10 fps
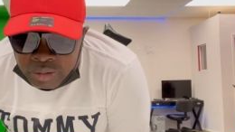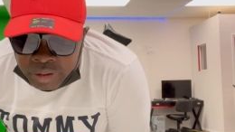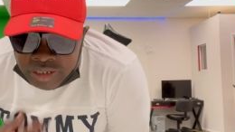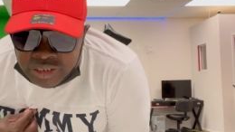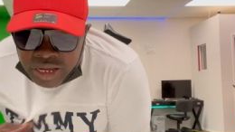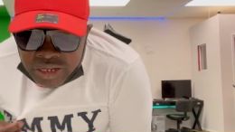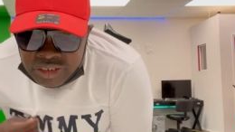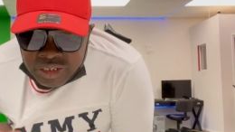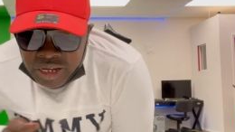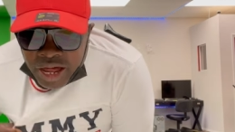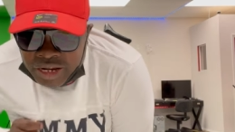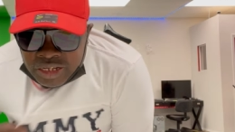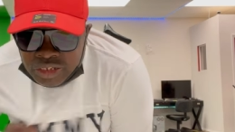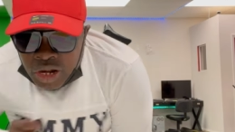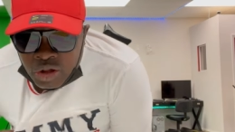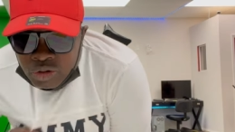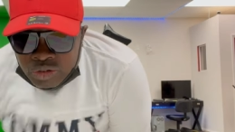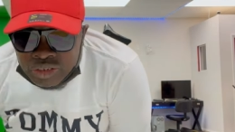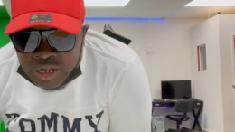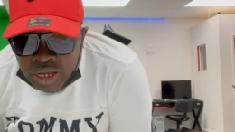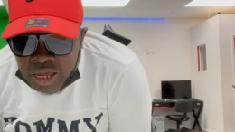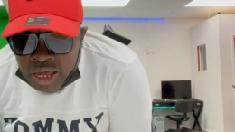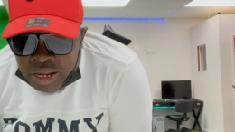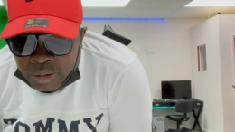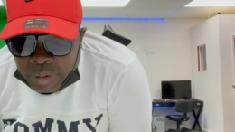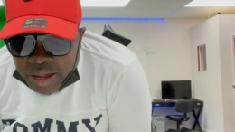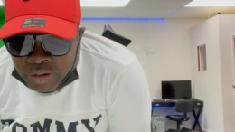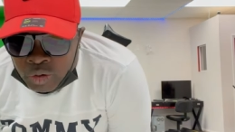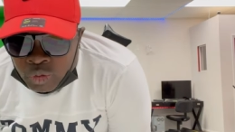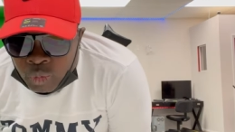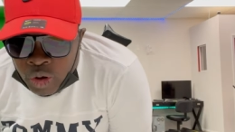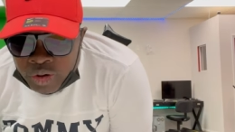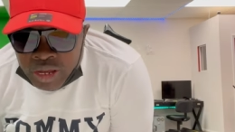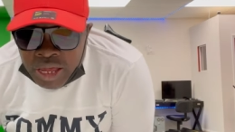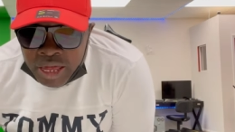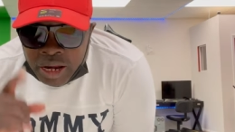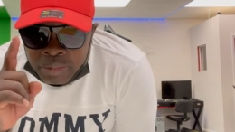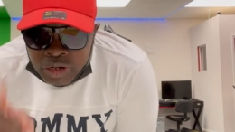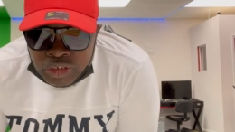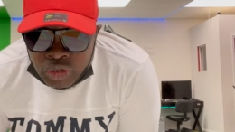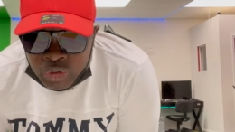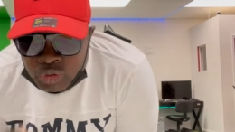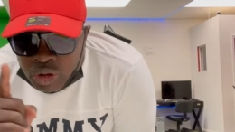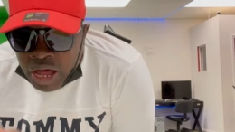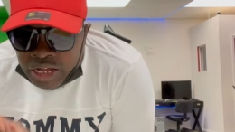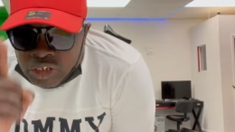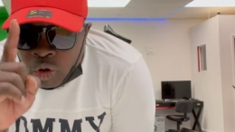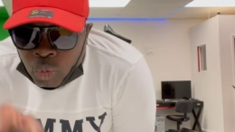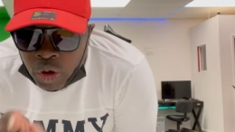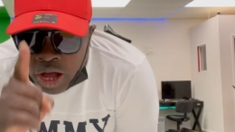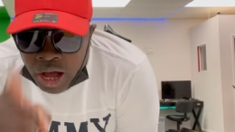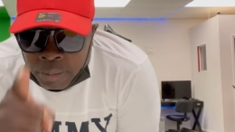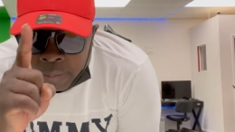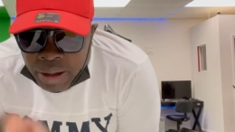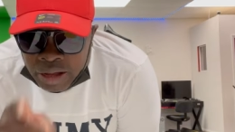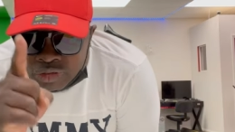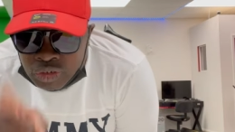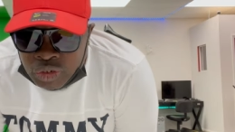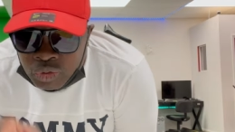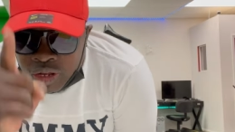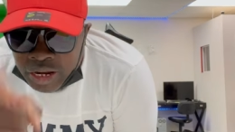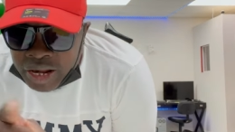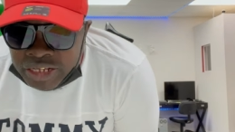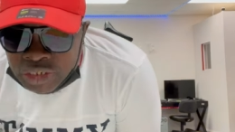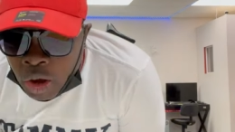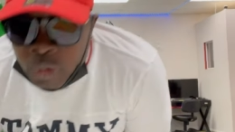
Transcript: I'm about to change to get out of these clothes, and I'm about to go to work, and I'm going to show you guys what I'm about to do. Now let's go.